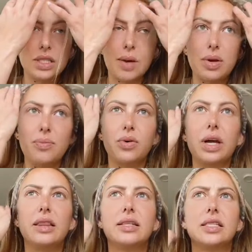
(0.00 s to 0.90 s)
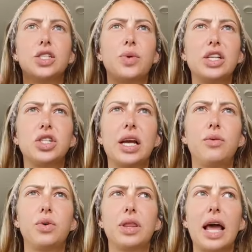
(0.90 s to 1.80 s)
Some people in the
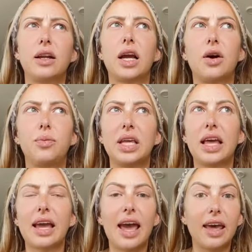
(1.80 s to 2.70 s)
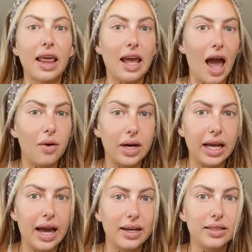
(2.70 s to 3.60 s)
situation will then be like, hey, like I want
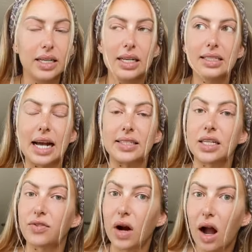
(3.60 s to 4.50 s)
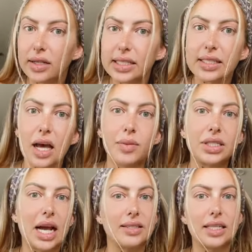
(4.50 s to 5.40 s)
to get tested for autism
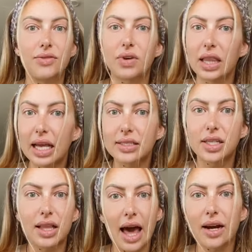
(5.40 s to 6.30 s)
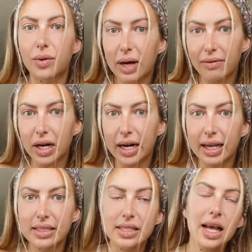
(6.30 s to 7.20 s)
or tested for this or that or whatever it
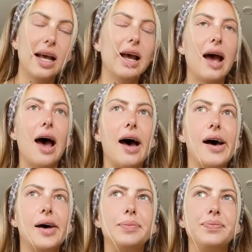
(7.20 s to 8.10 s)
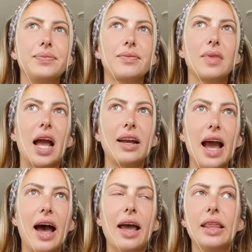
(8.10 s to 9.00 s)
is. And
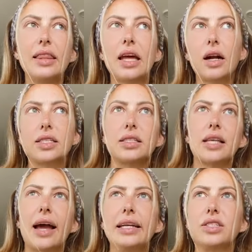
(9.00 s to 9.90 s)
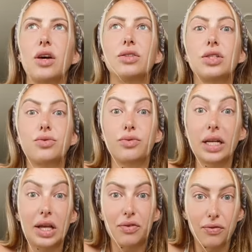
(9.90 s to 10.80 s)
yeah, I think that our society is also
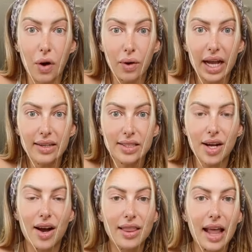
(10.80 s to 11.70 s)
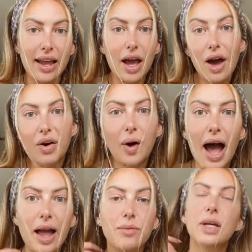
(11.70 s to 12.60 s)
really focused on like, oh,
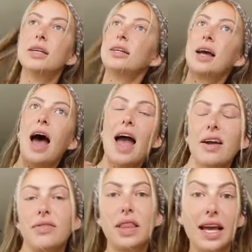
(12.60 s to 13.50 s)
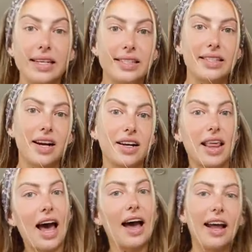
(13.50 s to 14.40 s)
I have this or
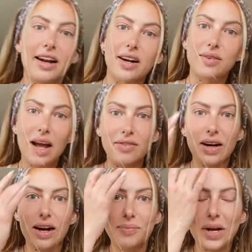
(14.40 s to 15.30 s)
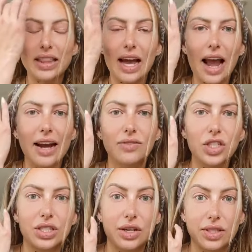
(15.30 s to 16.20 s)
that or whatever, but that kind
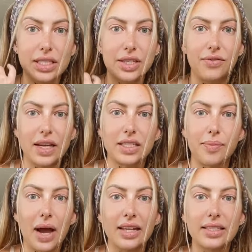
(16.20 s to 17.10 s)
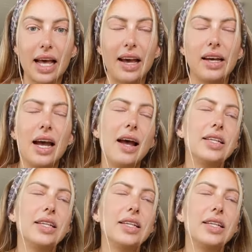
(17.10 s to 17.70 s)
of just goes into victim mindset.